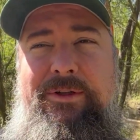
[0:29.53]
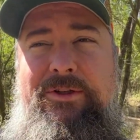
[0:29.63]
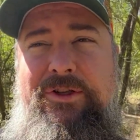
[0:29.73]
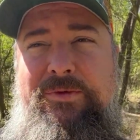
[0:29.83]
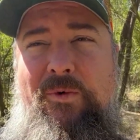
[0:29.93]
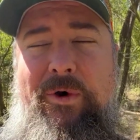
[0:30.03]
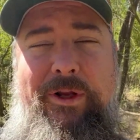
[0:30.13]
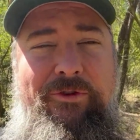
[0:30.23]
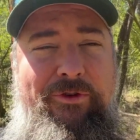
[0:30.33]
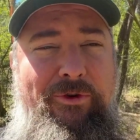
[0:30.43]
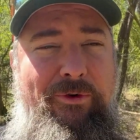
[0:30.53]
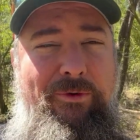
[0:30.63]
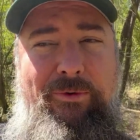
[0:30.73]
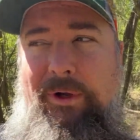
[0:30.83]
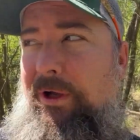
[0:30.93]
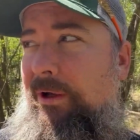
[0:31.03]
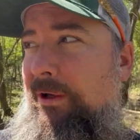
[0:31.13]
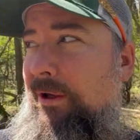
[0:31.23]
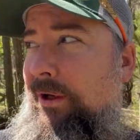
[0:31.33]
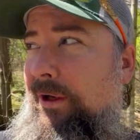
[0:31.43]
just wanted to
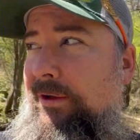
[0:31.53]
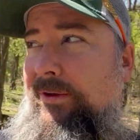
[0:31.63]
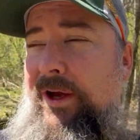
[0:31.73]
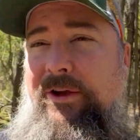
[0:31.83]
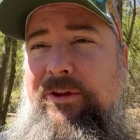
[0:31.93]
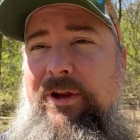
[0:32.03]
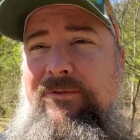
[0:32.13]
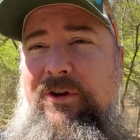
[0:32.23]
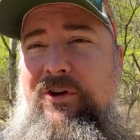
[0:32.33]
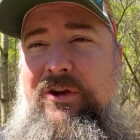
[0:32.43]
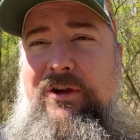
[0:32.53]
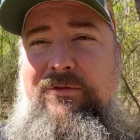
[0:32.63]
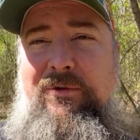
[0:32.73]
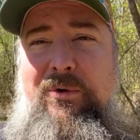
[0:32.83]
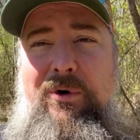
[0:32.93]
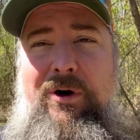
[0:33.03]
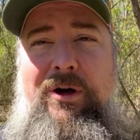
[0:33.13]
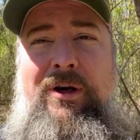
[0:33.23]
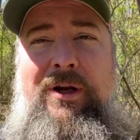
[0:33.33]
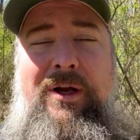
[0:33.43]
tell you that if you're looking
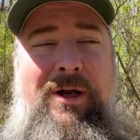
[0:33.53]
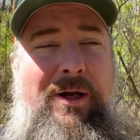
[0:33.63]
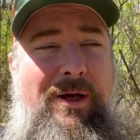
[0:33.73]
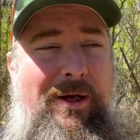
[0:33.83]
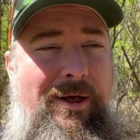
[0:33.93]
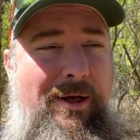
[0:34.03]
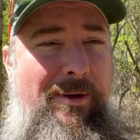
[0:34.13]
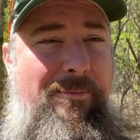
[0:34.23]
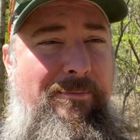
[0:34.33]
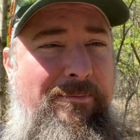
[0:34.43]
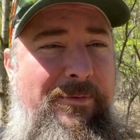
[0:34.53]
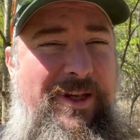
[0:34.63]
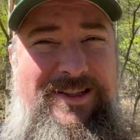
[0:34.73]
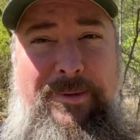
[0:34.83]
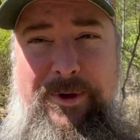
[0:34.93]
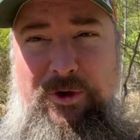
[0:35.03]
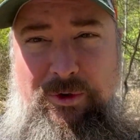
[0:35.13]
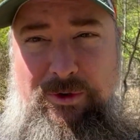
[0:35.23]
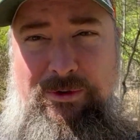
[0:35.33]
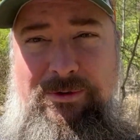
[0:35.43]
for the
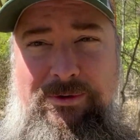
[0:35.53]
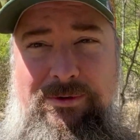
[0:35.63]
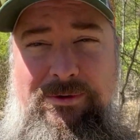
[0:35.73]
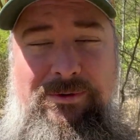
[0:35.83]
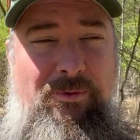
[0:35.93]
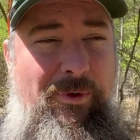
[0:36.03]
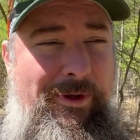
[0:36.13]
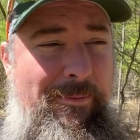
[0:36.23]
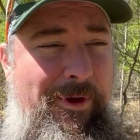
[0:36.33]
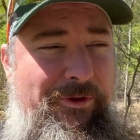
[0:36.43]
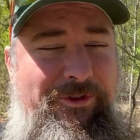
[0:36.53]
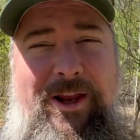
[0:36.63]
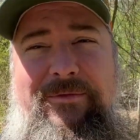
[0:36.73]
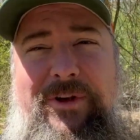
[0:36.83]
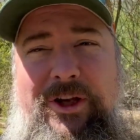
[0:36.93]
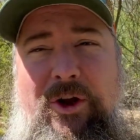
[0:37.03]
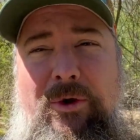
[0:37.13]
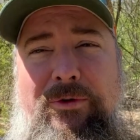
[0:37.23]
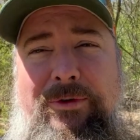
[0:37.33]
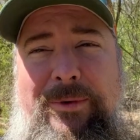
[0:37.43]
typical Woodland Mills setup
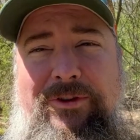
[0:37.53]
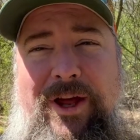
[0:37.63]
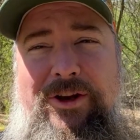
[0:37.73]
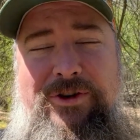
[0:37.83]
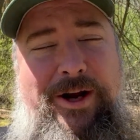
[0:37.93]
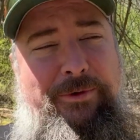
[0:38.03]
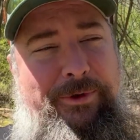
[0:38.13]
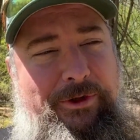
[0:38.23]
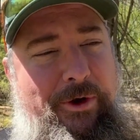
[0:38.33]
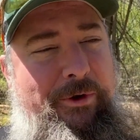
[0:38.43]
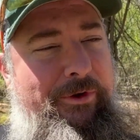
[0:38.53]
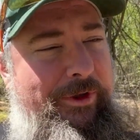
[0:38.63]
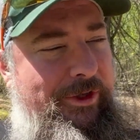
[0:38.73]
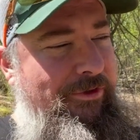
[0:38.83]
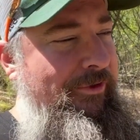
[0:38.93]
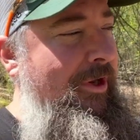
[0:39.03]
video, somebody's got a tractor with a loader, they just